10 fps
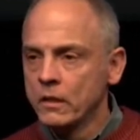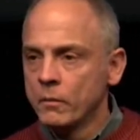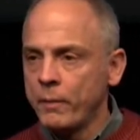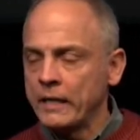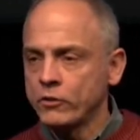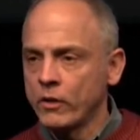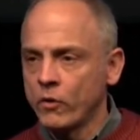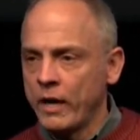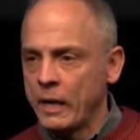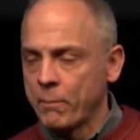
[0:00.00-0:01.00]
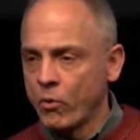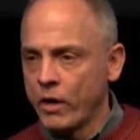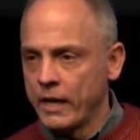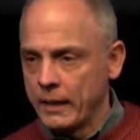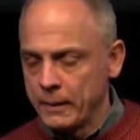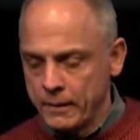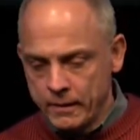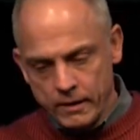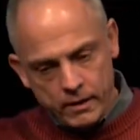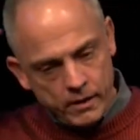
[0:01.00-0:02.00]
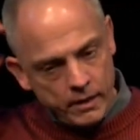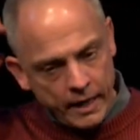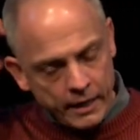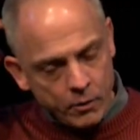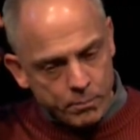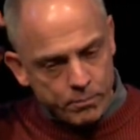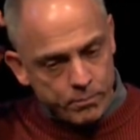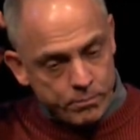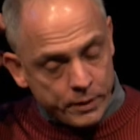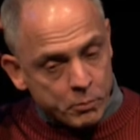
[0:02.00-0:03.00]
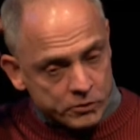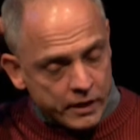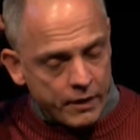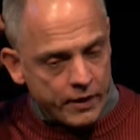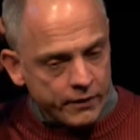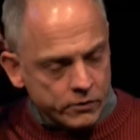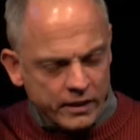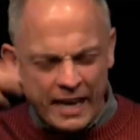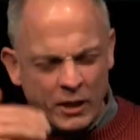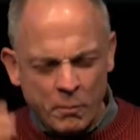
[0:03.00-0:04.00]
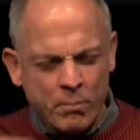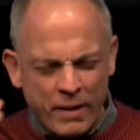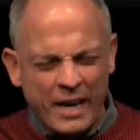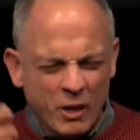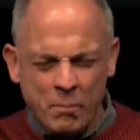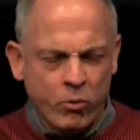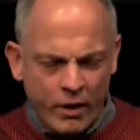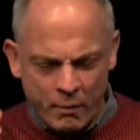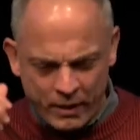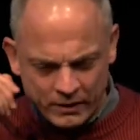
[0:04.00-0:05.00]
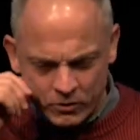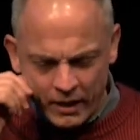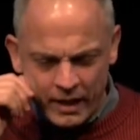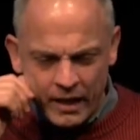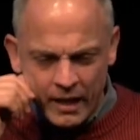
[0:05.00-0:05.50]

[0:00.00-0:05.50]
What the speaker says: But Pastor, I don't know how to pray. I hear people say that. They'll say, how do you pray, Pastor?